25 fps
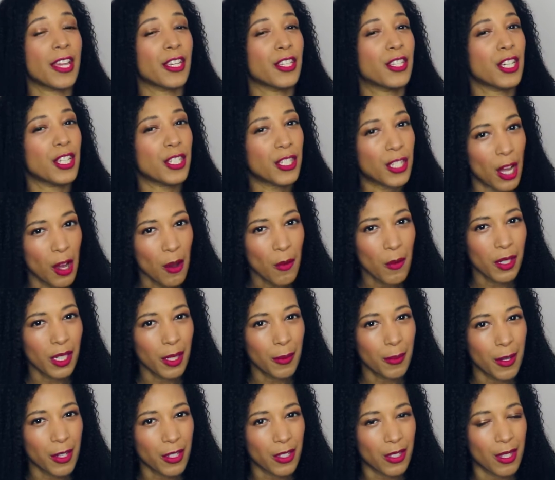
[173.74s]
you don't
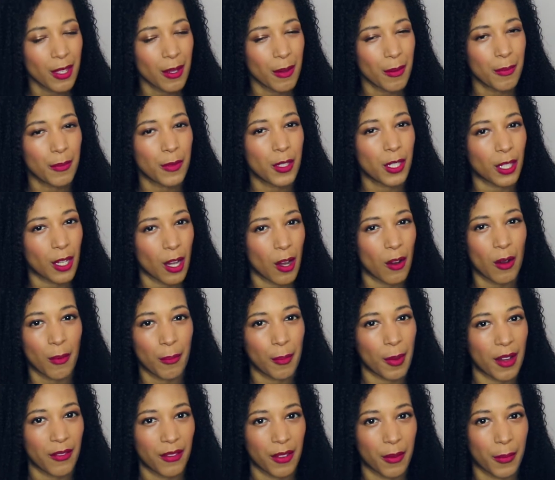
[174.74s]
want to push them to go
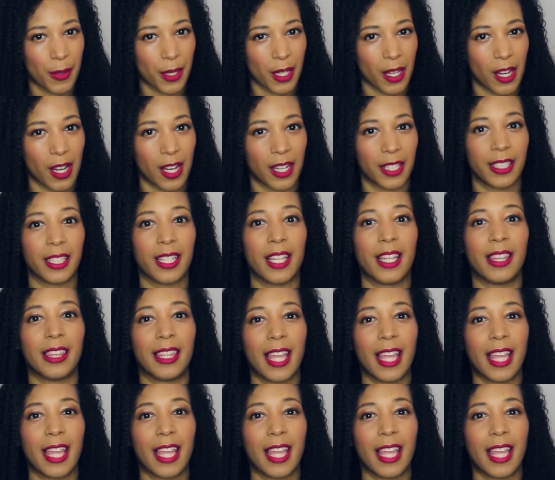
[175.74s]
above and beyond.